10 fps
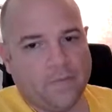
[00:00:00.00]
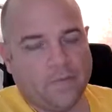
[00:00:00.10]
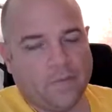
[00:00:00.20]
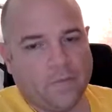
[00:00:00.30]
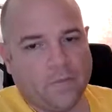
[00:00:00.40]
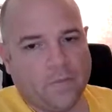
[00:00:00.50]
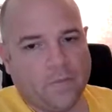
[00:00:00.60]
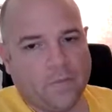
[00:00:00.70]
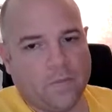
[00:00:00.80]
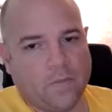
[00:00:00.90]

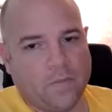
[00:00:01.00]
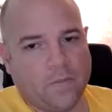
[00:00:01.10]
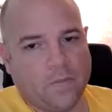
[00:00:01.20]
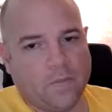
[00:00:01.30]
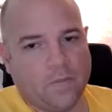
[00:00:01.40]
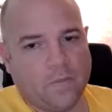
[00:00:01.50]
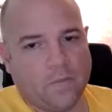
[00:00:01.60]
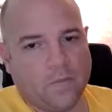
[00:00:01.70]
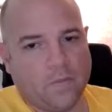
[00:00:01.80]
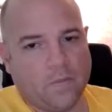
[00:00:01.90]

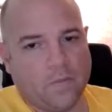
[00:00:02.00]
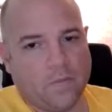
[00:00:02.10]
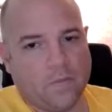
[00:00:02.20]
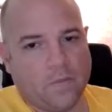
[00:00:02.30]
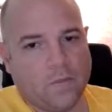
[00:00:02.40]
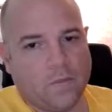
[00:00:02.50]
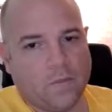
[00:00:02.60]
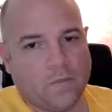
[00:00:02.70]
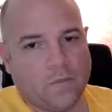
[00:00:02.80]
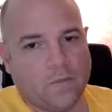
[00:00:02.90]

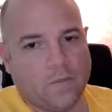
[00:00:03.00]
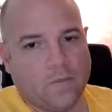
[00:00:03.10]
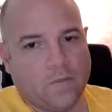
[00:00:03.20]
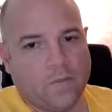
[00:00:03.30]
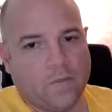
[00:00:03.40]
(silent)